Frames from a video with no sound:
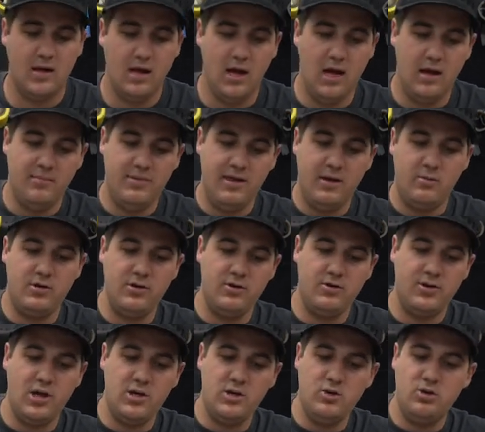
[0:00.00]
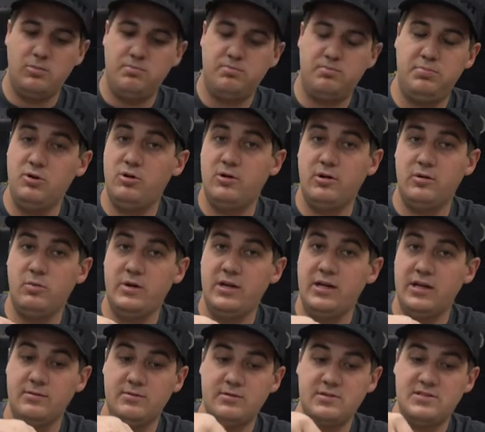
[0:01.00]
Um, then when you're done, you could, you could, we
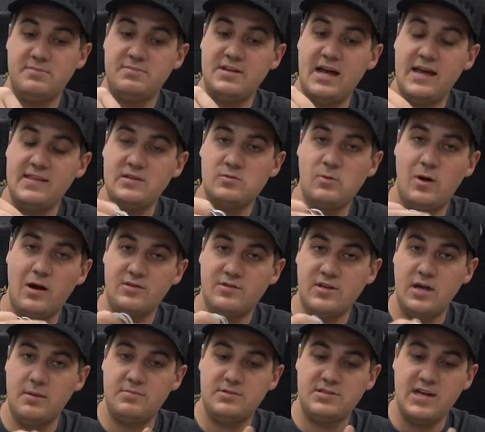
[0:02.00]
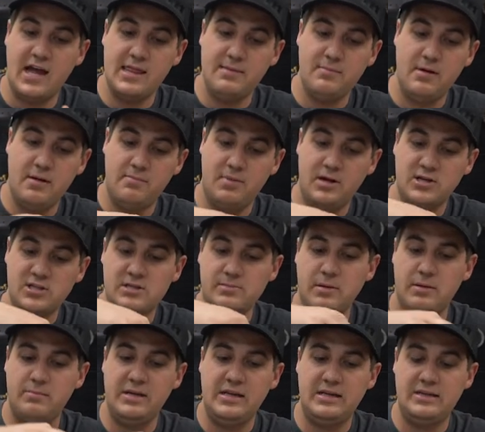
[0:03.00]
could zip tie these wires up, tie them up, bunch them
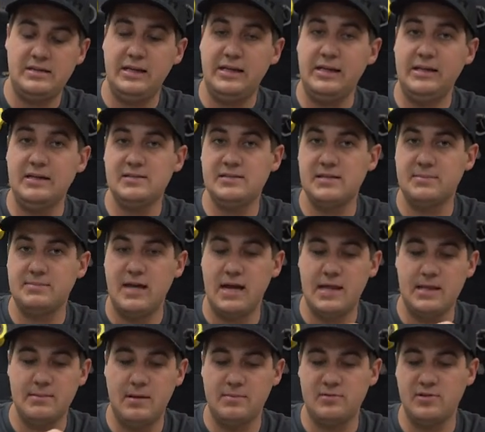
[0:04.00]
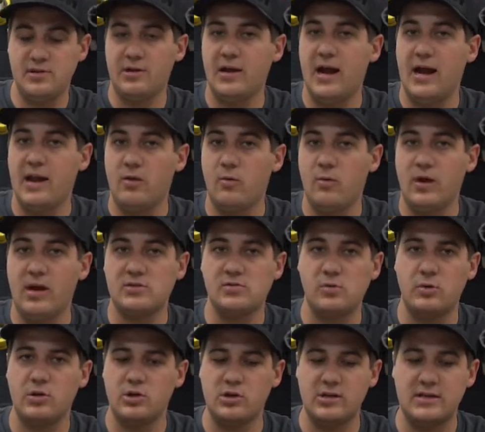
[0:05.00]
up neatly, zip tie them up so they're out of the way. So
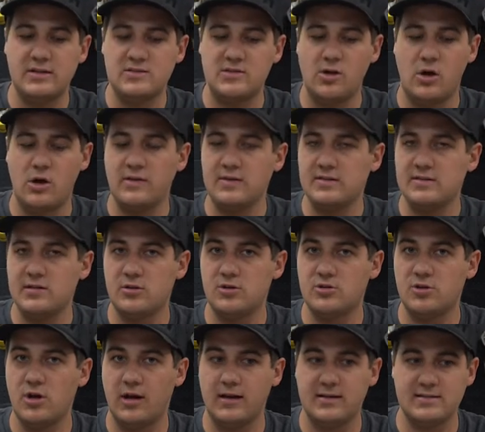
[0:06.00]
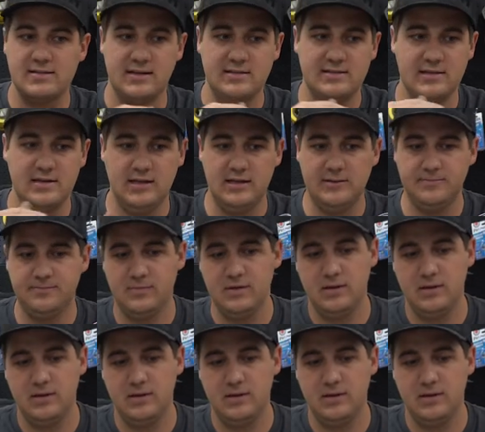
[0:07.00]
when you're installing this in your truck, it's nice and neat.